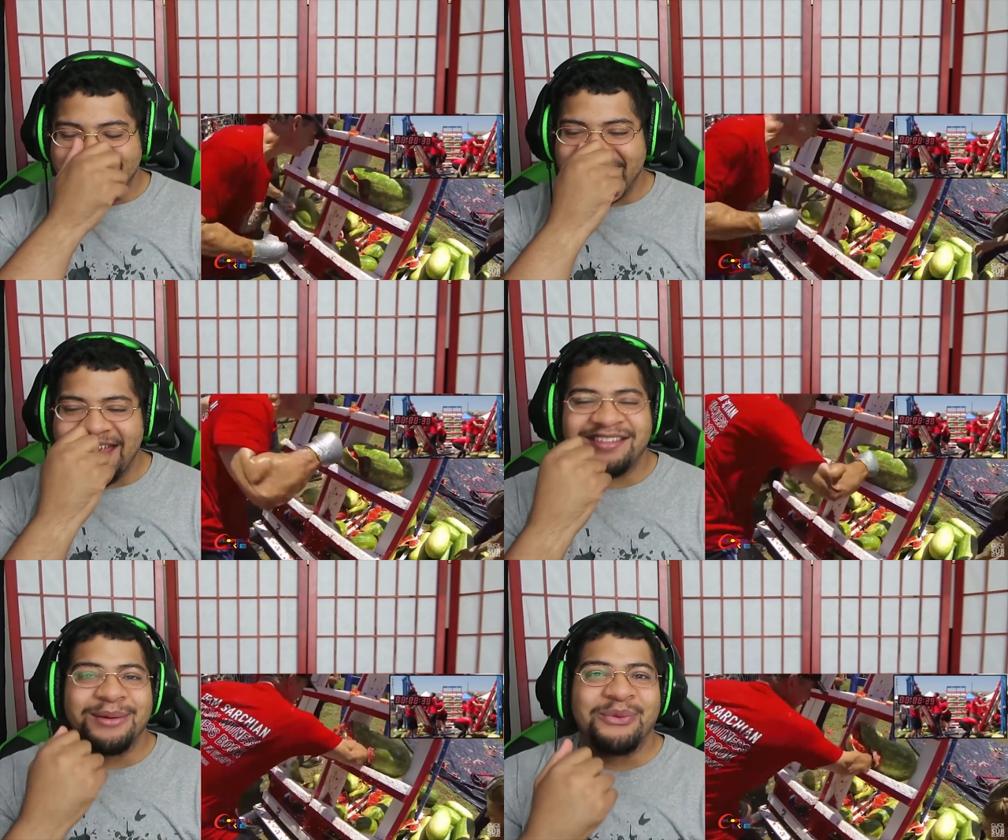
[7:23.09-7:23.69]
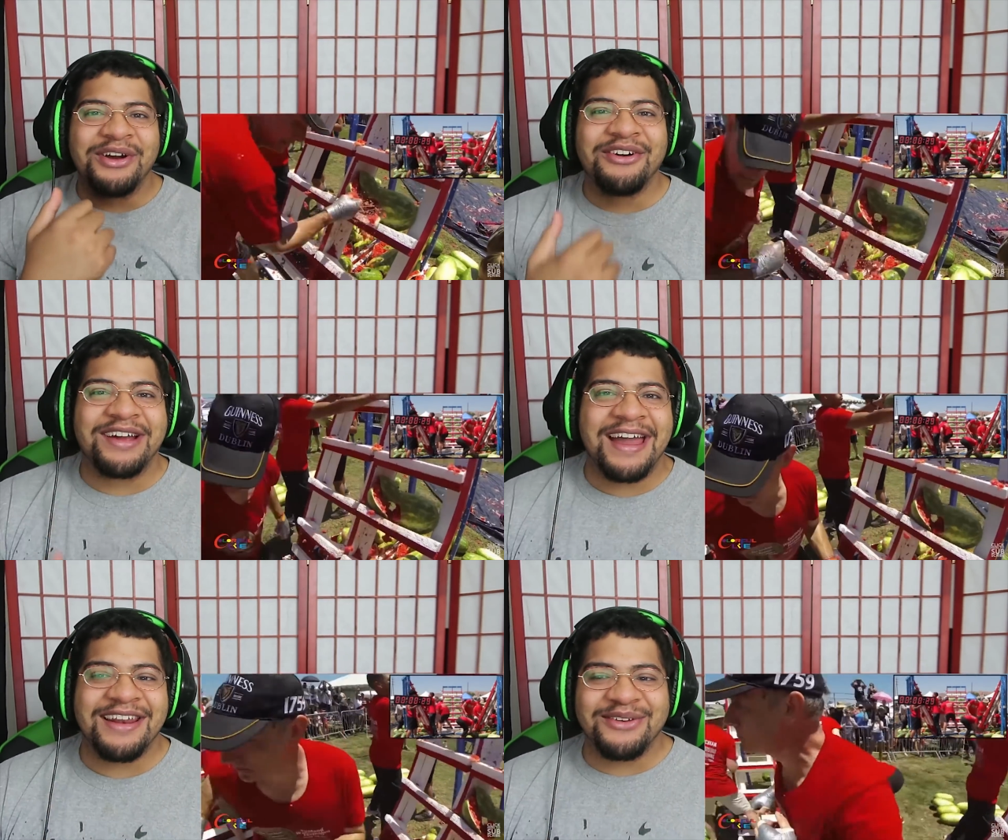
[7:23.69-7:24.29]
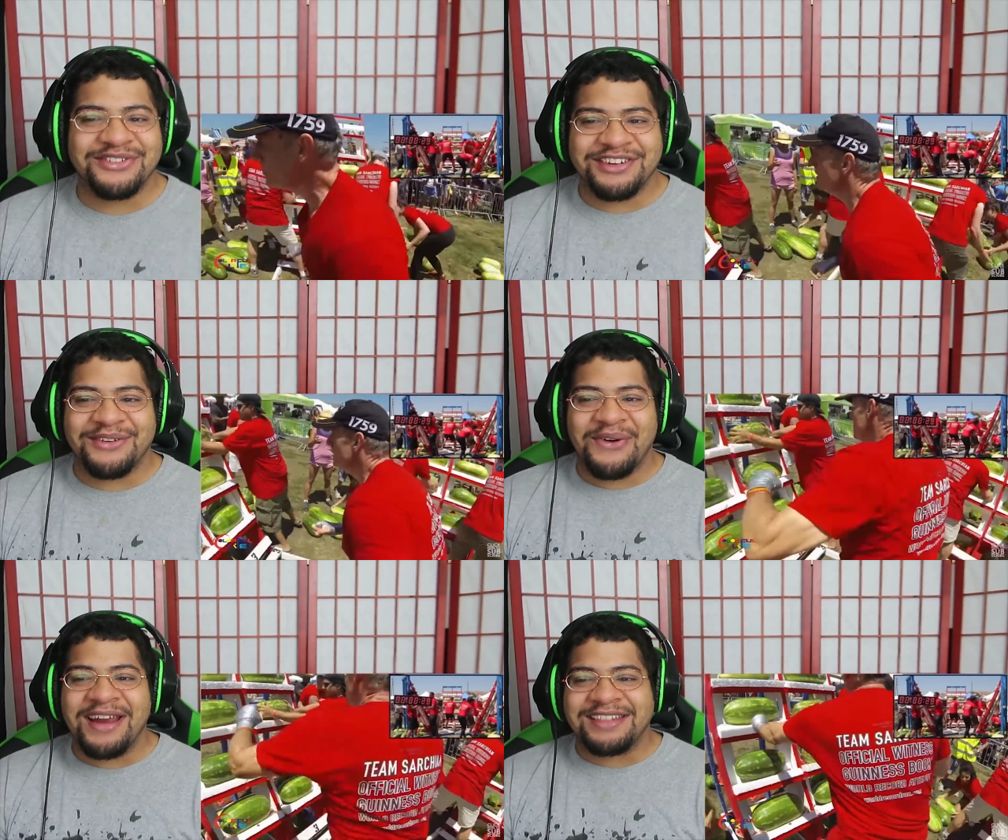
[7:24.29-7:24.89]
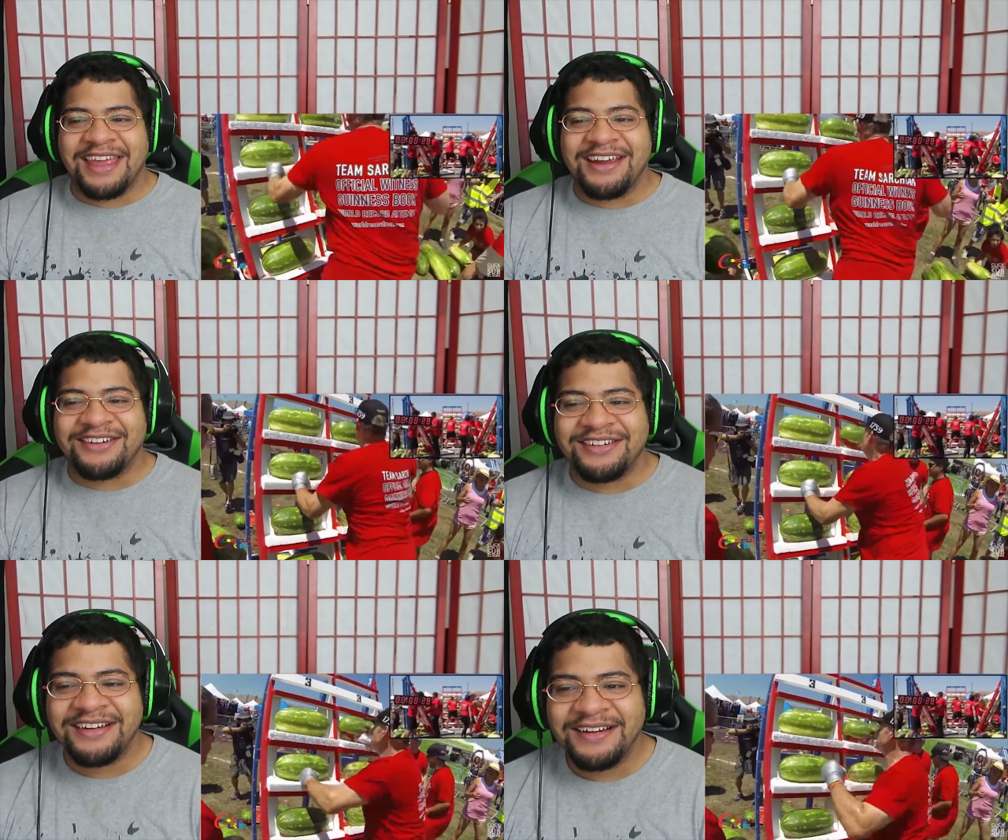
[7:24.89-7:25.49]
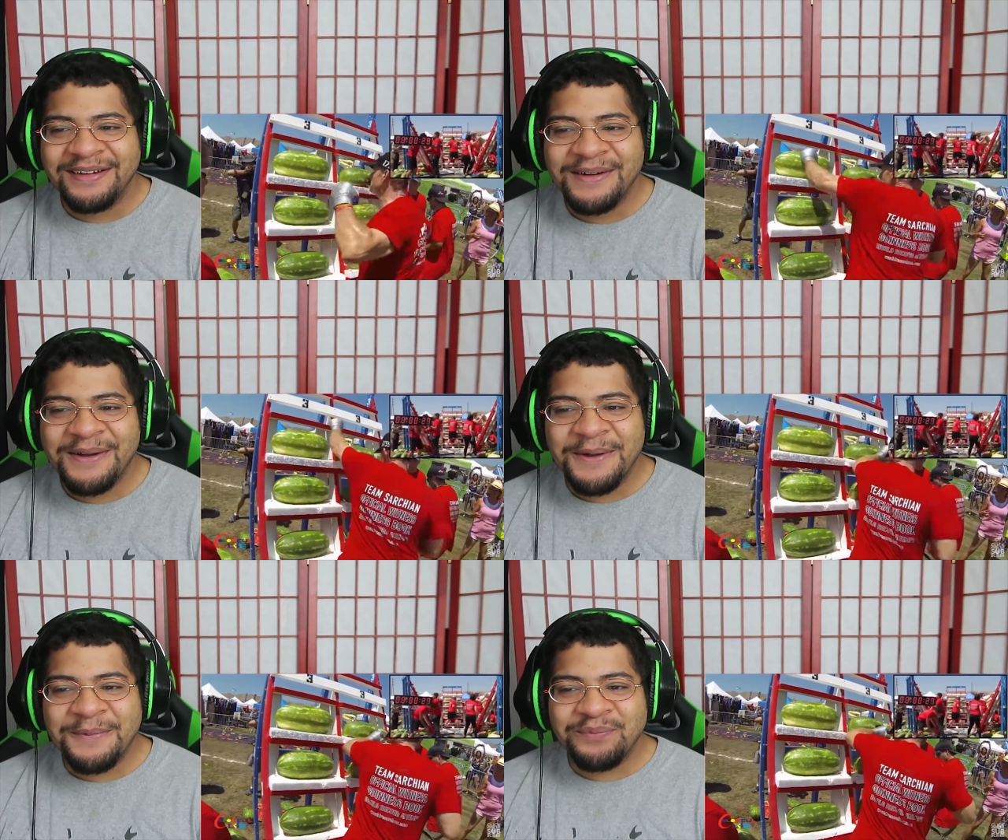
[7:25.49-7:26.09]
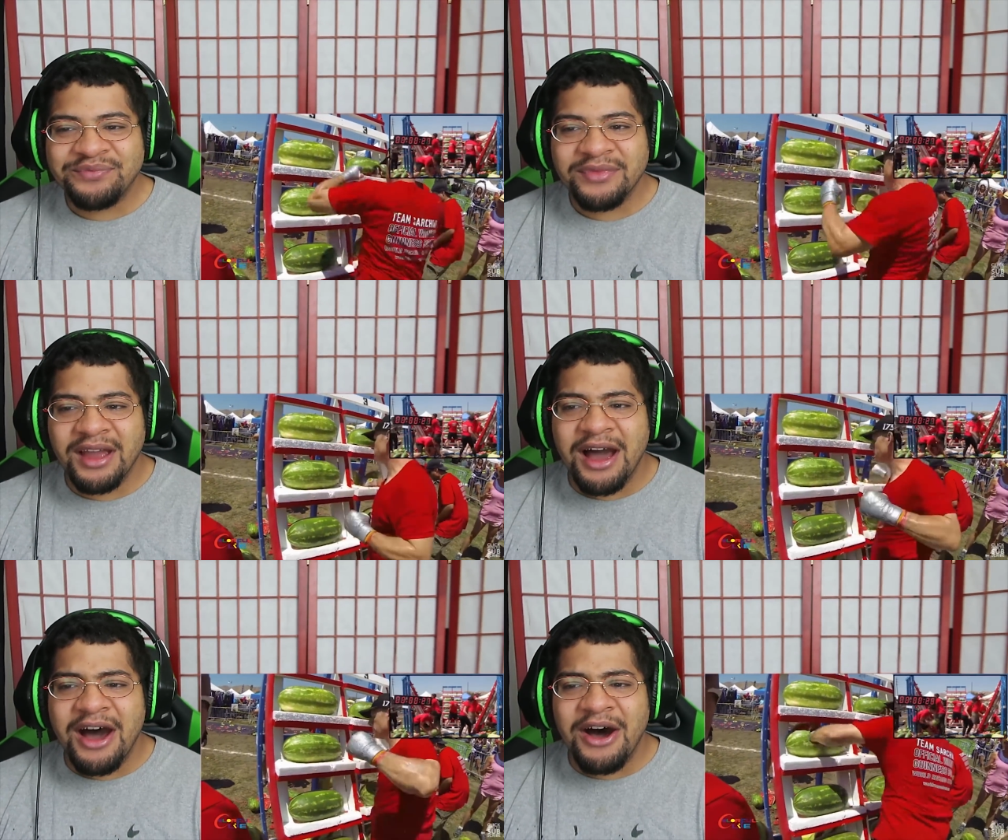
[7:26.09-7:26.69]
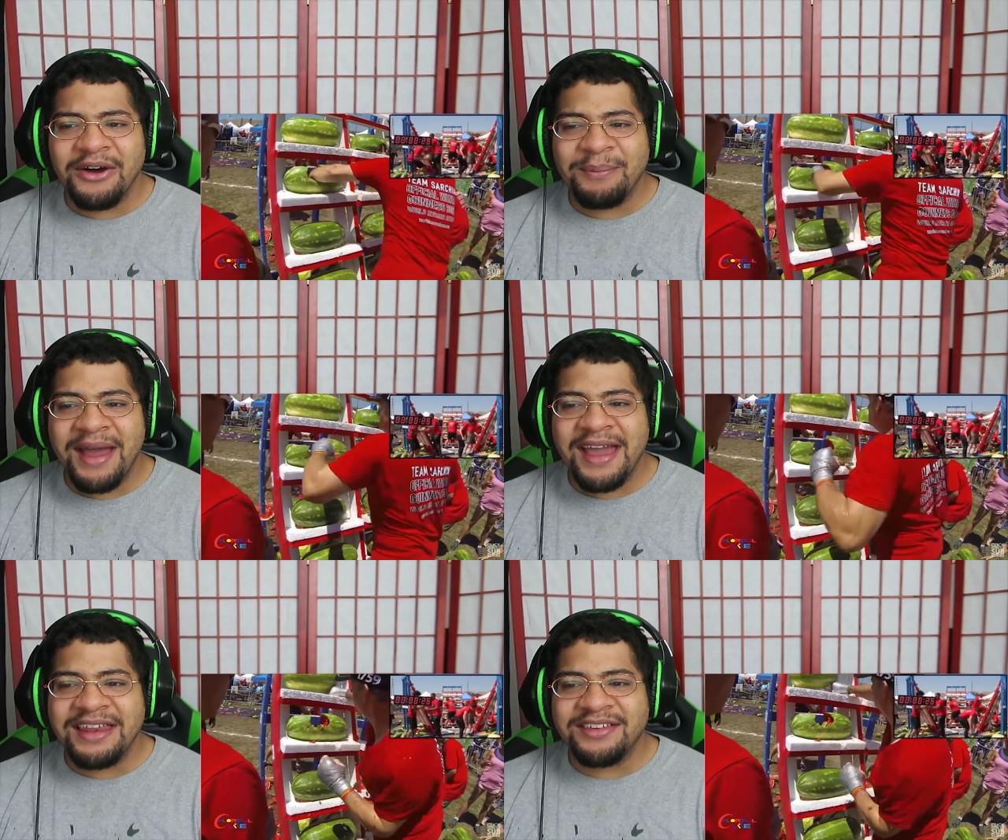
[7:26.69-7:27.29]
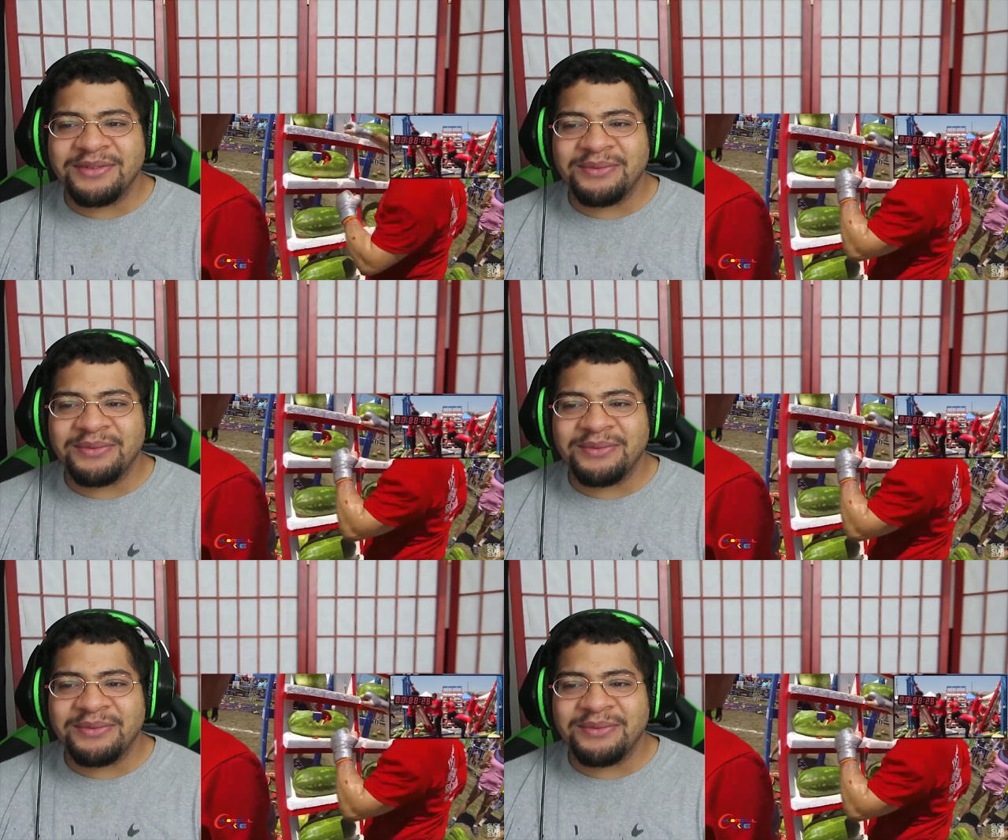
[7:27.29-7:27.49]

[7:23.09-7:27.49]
Shit, that's some real ghetto shit right there. Oh, man,